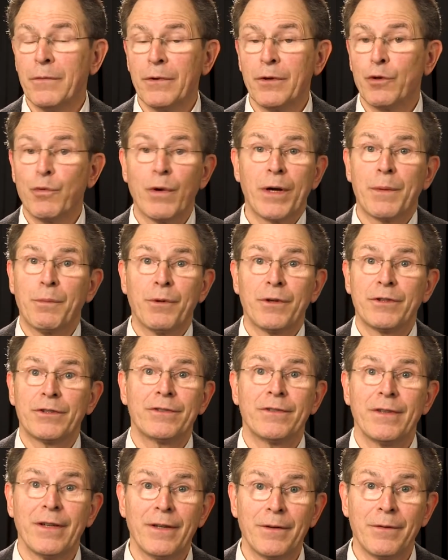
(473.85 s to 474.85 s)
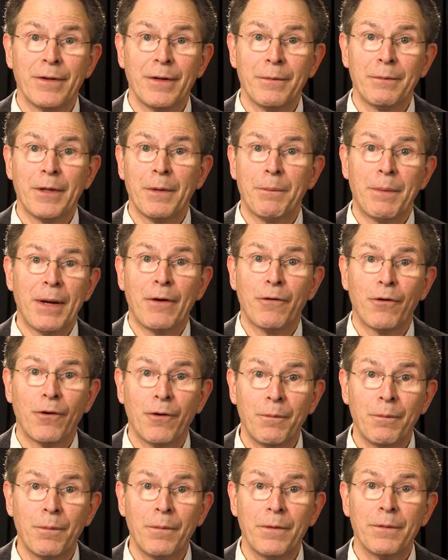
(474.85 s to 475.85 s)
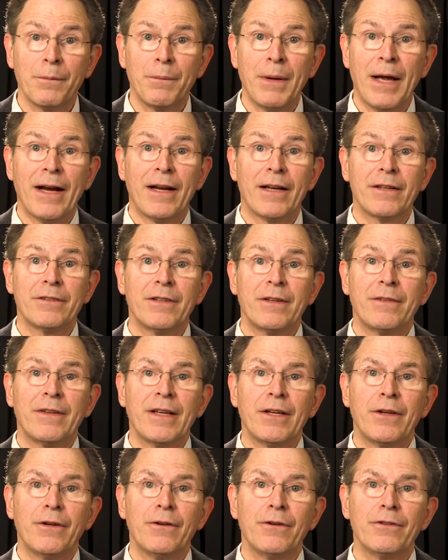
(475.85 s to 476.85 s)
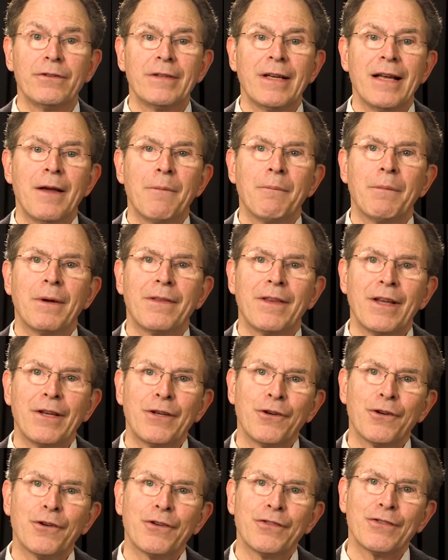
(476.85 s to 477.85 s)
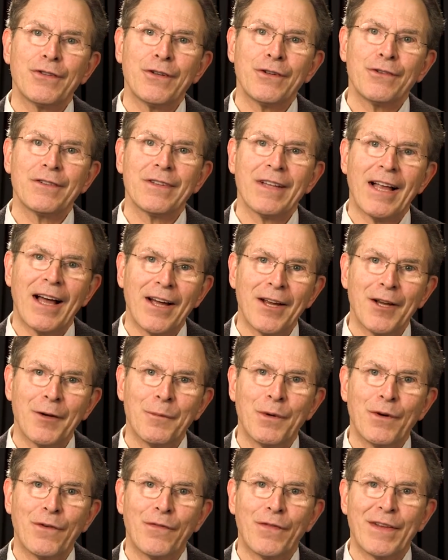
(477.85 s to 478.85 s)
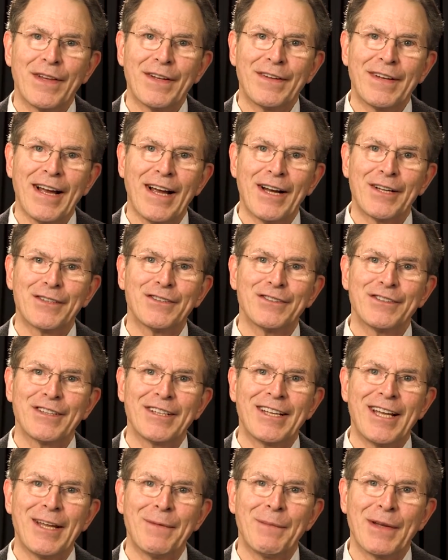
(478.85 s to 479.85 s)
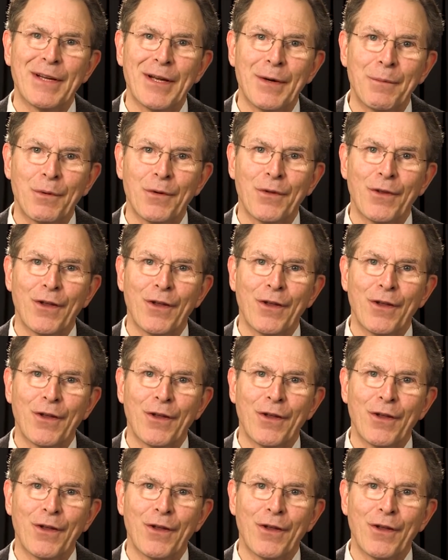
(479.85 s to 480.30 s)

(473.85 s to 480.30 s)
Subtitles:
QuickBooks, the payroll package that they use, but then you're still liable for the taxes and keeping up with